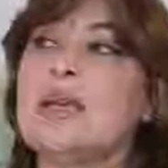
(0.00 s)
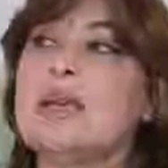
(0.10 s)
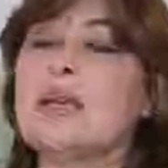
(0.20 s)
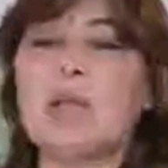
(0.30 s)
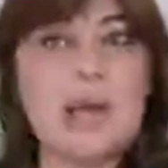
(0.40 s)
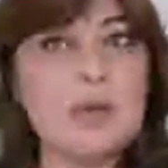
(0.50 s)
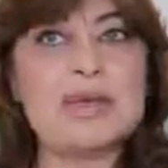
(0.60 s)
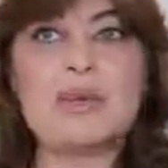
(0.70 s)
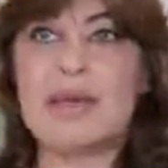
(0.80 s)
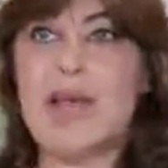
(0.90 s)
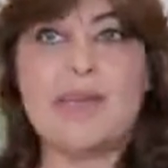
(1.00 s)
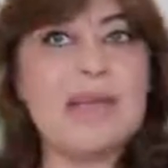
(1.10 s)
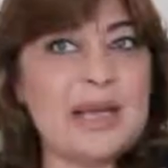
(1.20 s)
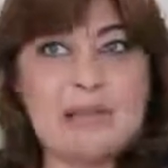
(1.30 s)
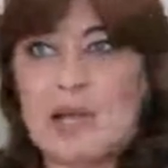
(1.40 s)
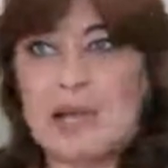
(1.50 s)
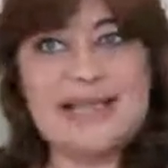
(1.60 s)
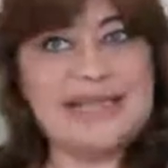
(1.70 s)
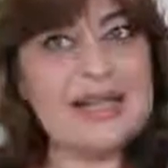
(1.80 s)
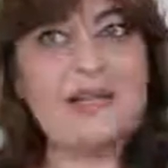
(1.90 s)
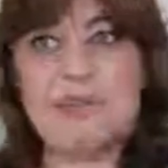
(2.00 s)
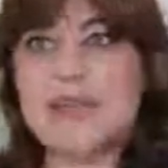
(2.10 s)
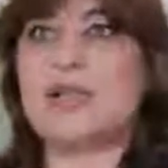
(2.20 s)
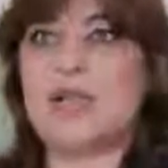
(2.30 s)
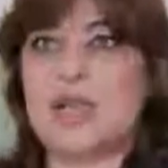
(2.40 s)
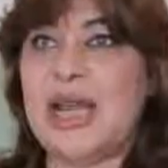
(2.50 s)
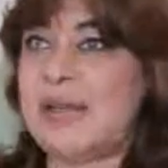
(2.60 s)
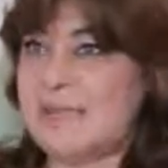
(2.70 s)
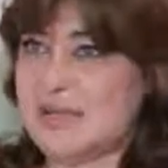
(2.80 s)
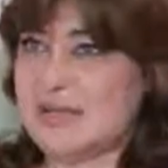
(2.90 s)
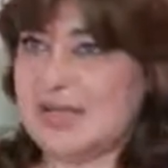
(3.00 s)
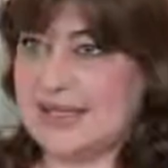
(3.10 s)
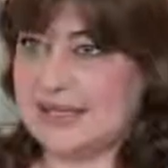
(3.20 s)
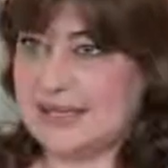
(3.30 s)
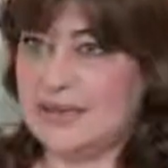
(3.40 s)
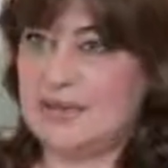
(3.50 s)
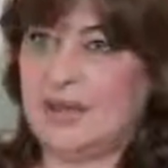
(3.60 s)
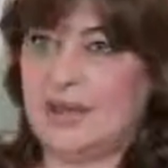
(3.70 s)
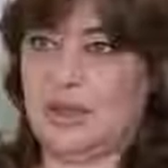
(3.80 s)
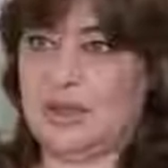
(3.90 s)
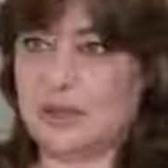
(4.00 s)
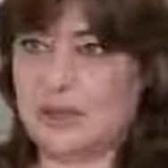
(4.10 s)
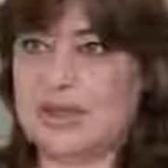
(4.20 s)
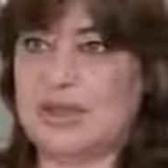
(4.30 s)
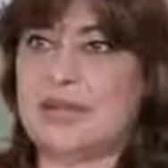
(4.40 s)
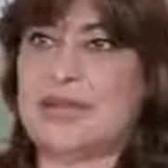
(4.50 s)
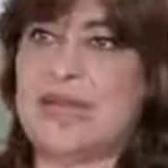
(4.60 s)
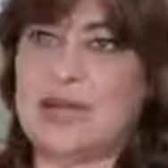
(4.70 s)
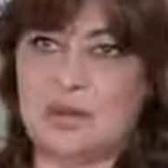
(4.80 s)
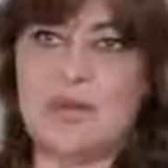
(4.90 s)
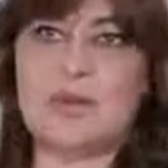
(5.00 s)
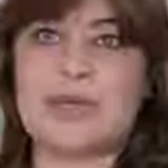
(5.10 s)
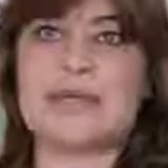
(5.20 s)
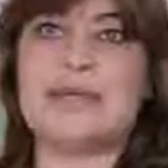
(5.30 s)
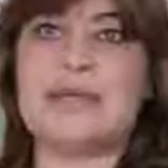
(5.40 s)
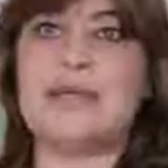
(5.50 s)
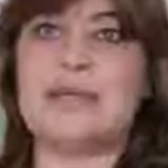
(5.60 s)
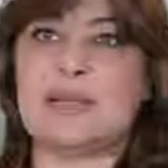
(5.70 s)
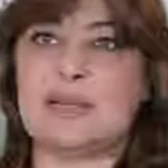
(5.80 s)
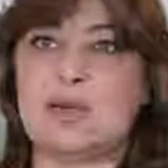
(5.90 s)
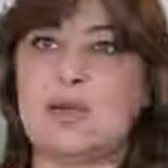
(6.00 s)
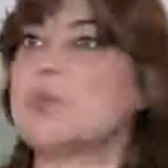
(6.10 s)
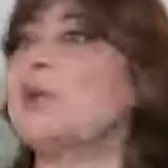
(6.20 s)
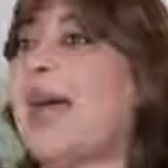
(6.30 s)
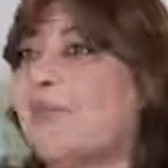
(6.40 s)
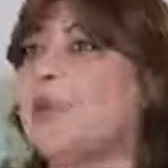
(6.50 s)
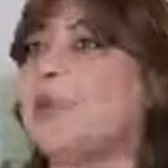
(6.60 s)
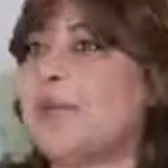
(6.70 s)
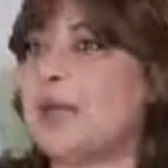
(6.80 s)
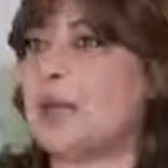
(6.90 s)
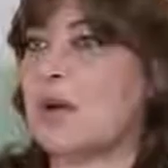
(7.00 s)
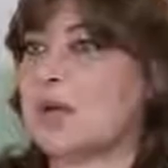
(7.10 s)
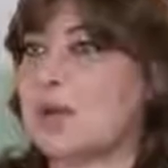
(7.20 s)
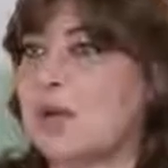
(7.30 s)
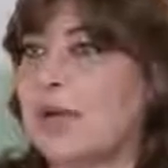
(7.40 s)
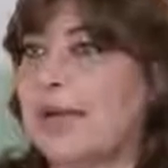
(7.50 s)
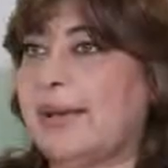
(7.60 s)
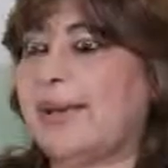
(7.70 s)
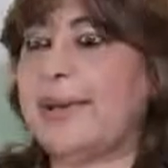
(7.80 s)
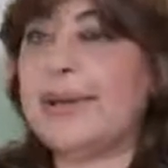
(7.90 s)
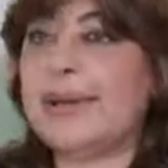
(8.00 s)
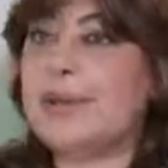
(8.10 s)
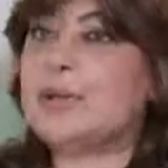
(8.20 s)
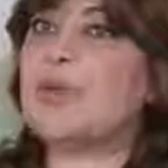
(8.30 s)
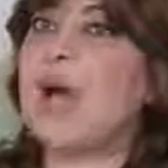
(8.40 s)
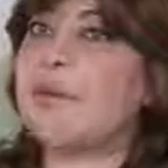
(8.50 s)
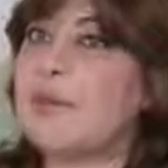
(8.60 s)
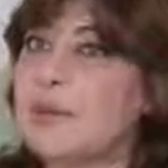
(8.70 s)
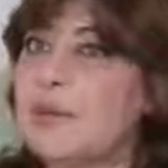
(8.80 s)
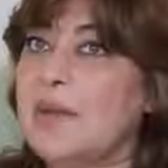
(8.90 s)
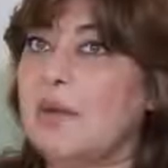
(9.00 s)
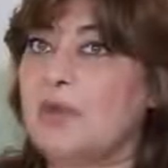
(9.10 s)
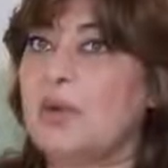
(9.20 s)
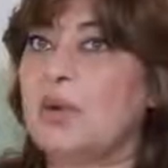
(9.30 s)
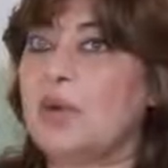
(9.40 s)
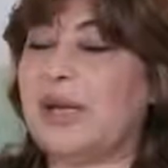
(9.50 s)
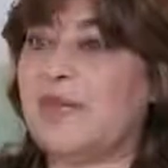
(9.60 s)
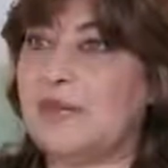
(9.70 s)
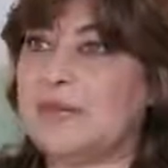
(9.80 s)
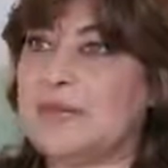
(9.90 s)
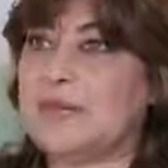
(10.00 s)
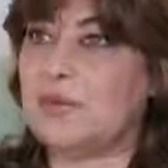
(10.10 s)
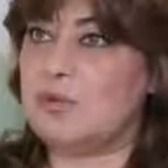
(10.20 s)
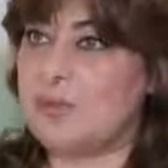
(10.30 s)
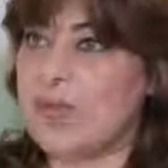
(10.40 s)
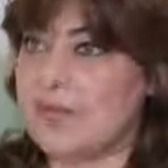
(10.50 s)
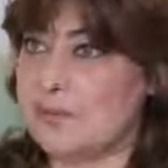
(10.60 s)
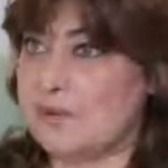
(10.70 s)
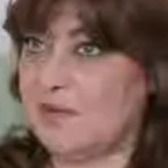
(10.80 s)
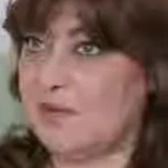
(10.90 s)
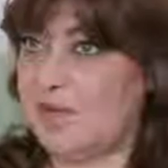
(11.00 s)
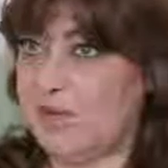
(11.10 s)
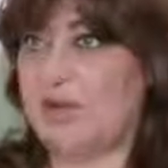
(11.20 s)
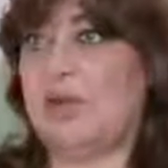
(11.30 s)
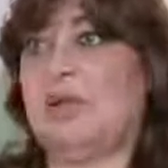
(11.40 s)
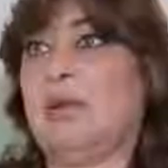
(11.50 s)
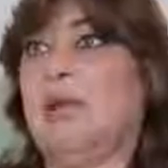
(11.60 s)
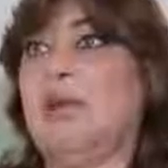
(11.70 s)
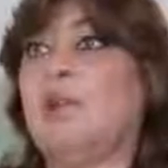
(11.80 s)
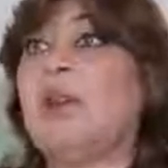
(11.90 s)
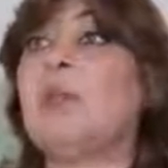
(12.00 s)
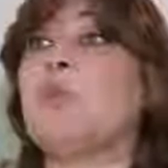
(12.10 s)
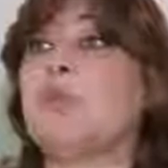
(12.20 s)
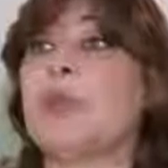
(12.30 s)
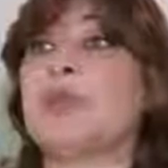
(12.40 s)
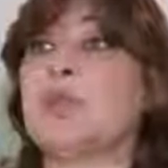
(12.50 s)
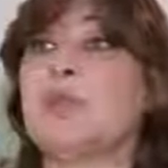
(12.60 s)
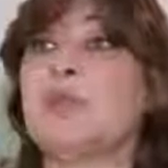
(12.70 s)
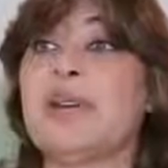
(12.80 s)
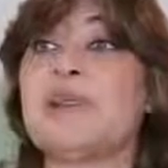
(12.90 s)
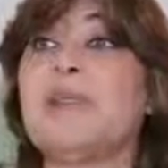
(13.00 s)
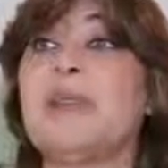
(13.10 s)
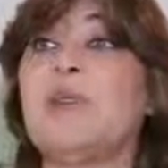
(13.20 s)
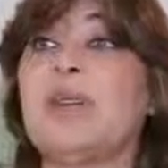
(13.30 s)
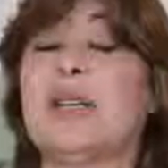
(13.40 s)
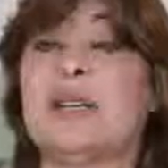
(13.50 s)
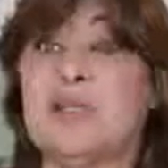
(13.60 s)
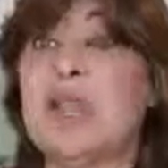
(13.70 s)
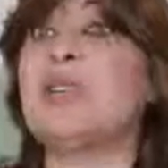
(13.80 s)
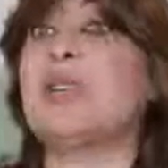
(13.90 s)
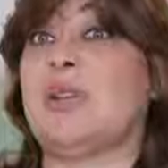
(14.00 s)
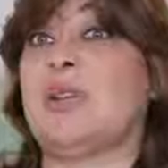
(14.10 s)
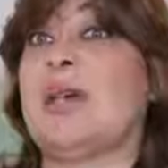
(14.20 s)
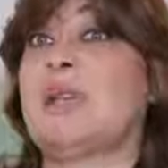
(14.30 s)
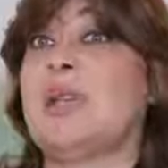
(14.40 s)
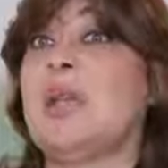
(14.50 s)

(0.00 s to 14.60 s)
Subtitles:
So that was really, instead of being ashamed, they still, they were still saying, there was still this discourse, we have European laws, okay? So I think the third wave feminist movement has been very, very influential, very significant in changing that,